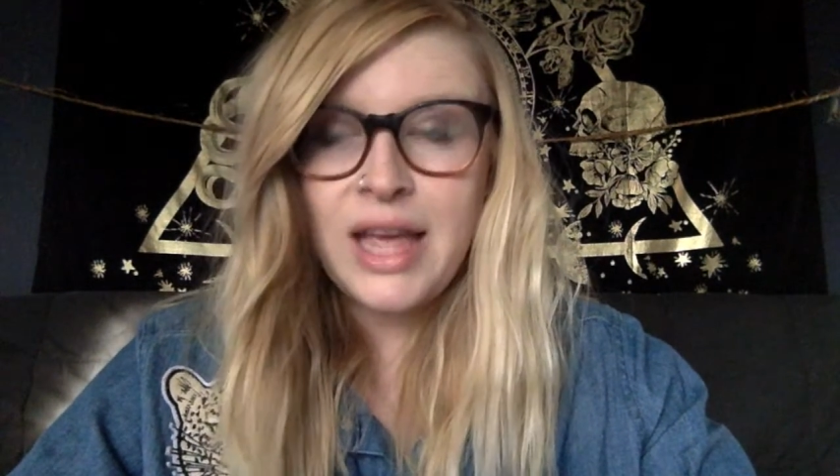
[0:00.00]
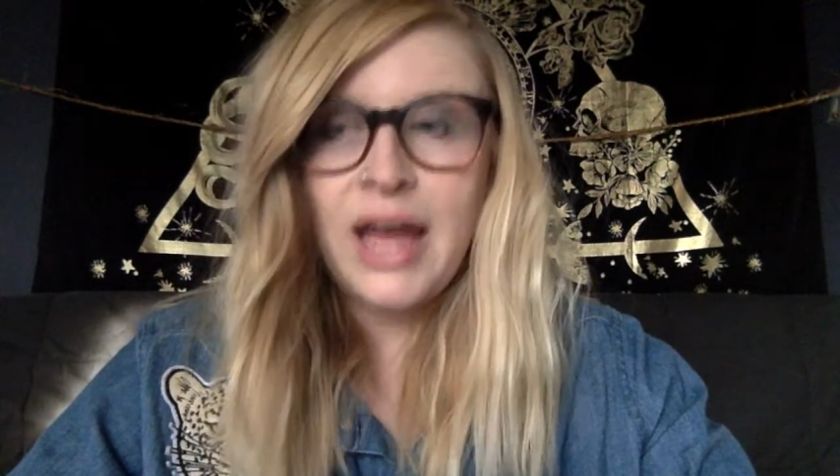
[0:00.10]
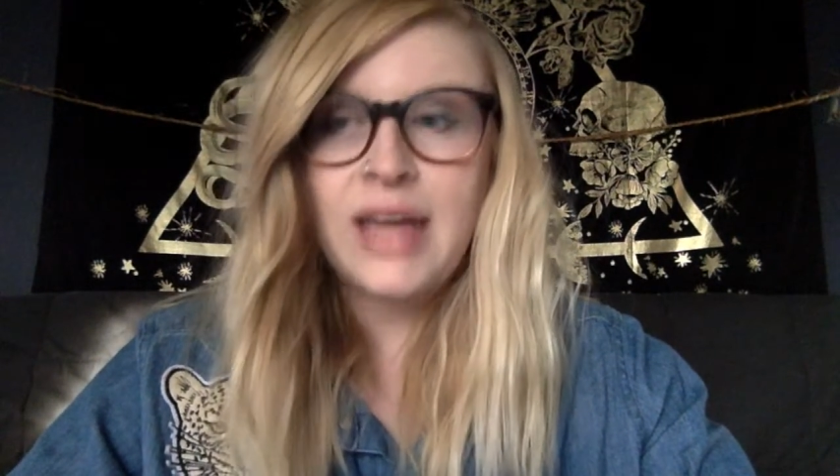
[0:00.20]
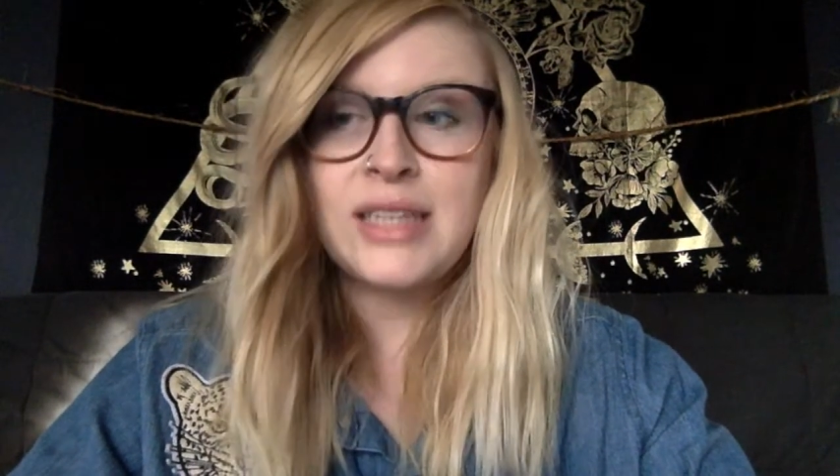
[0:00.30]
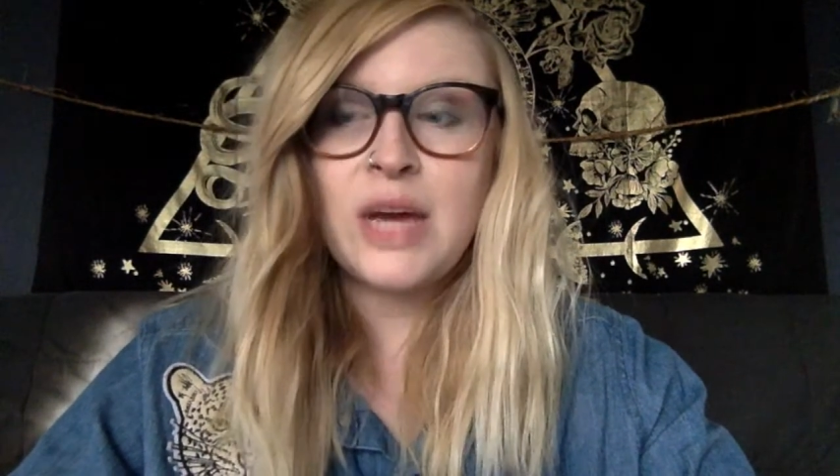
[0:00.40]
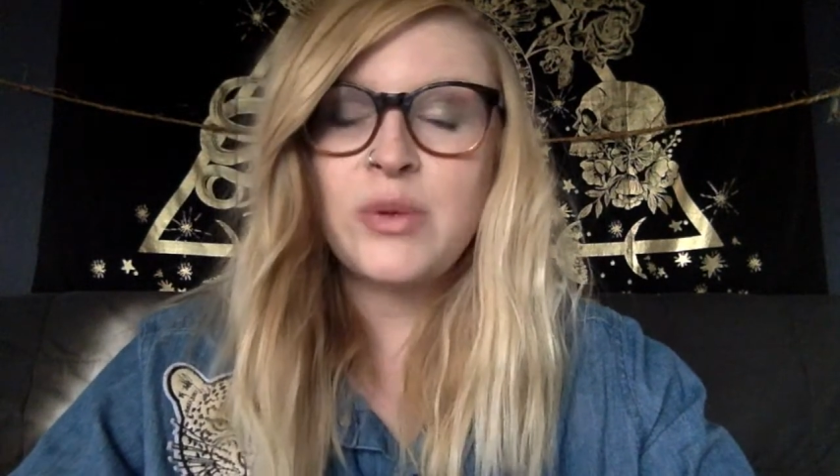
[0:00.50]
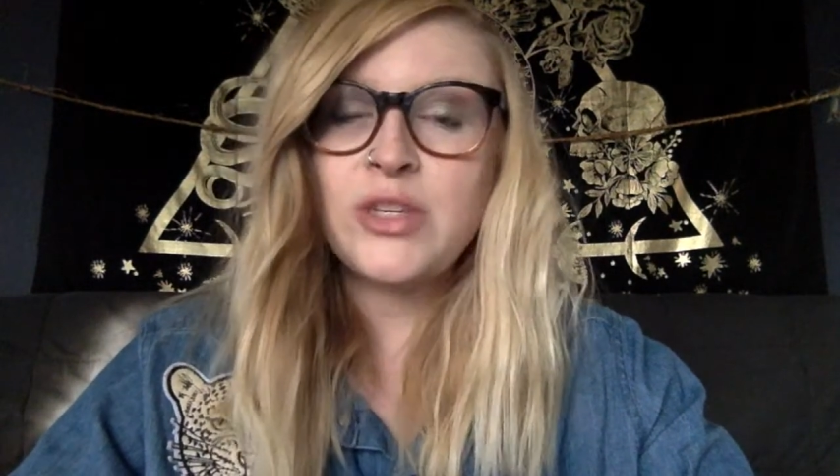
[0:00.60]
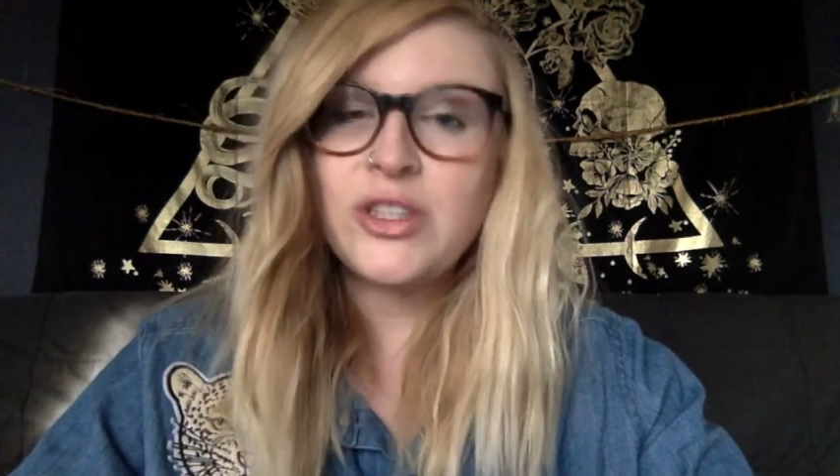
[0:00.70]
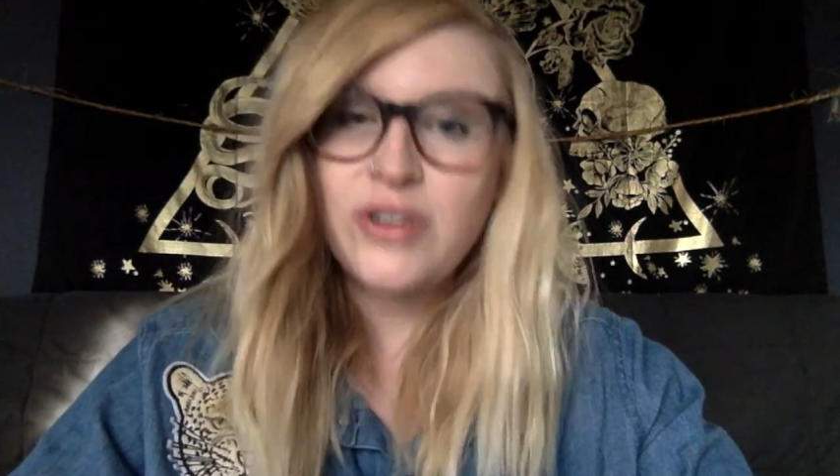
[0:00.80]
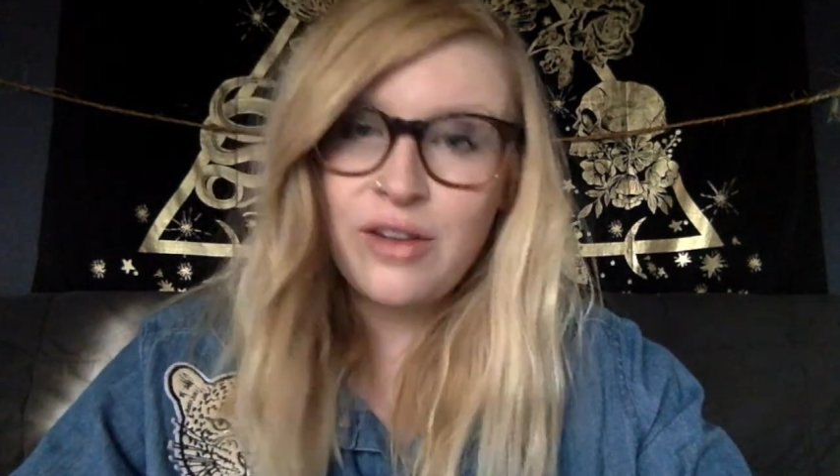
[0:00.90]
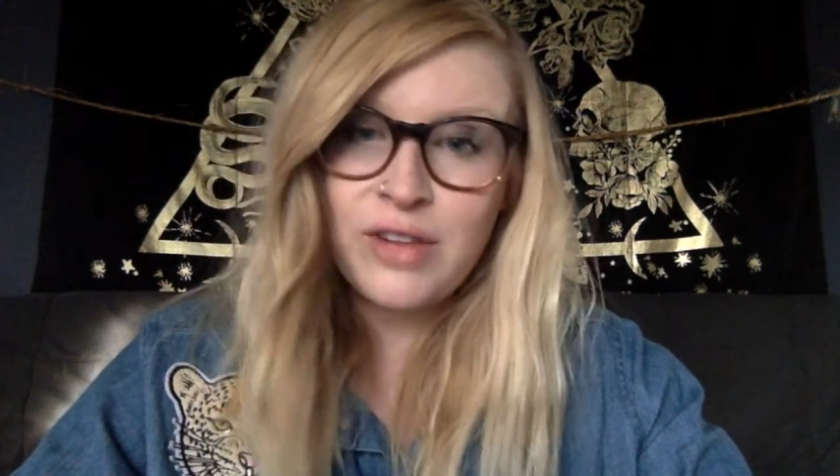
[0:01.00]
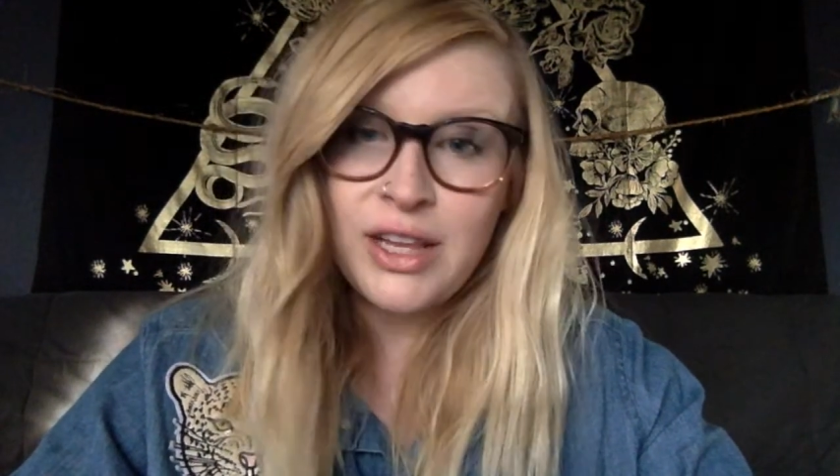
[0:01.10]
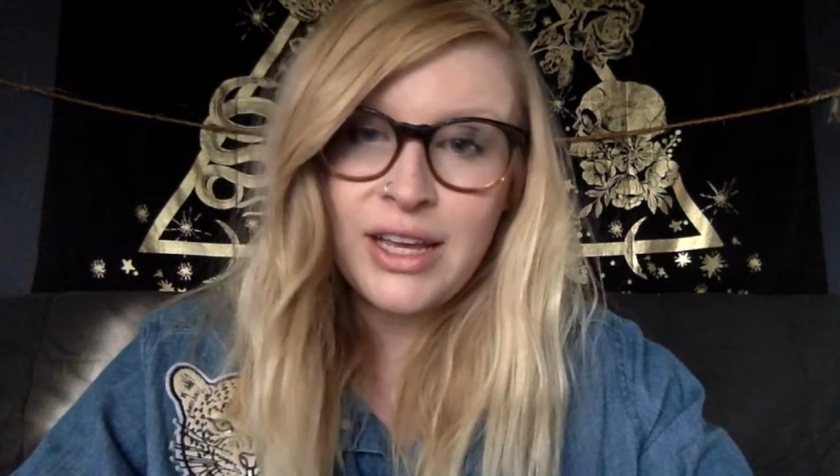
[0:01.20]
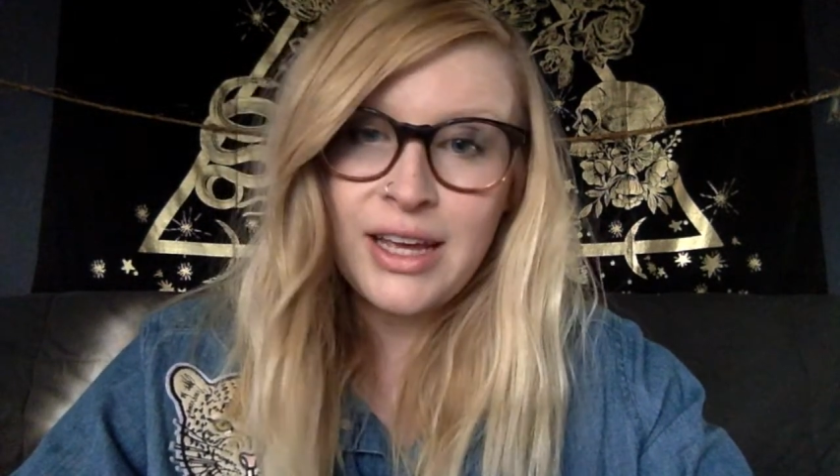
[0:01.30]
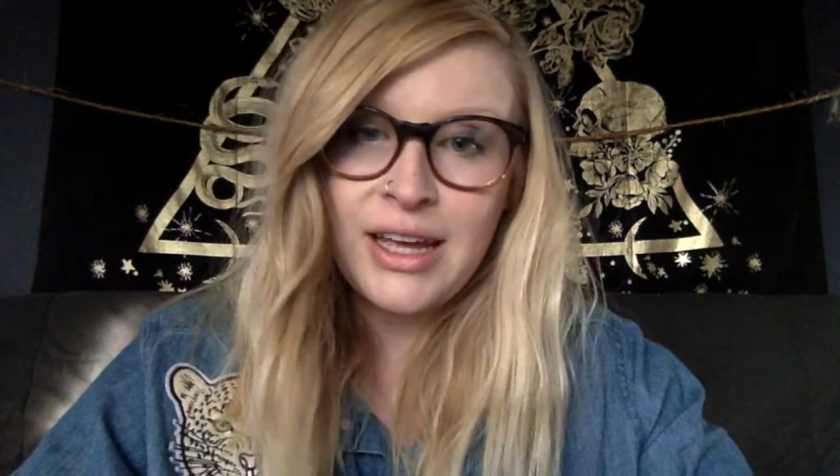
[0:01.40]
and I was
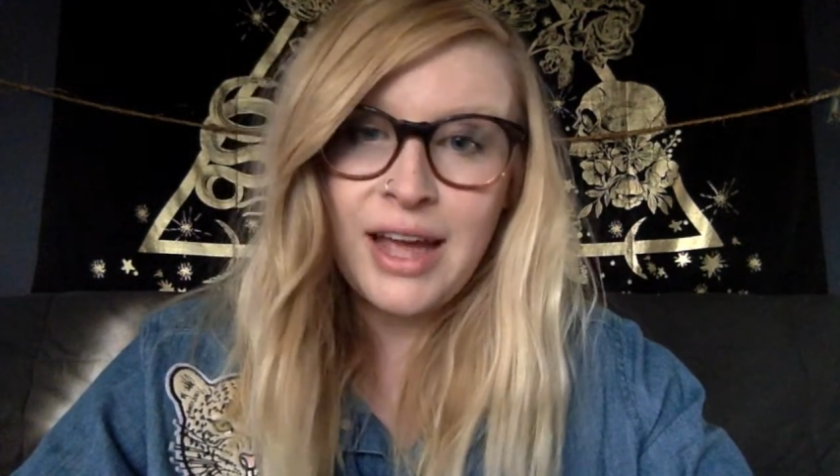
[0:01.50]
traveling,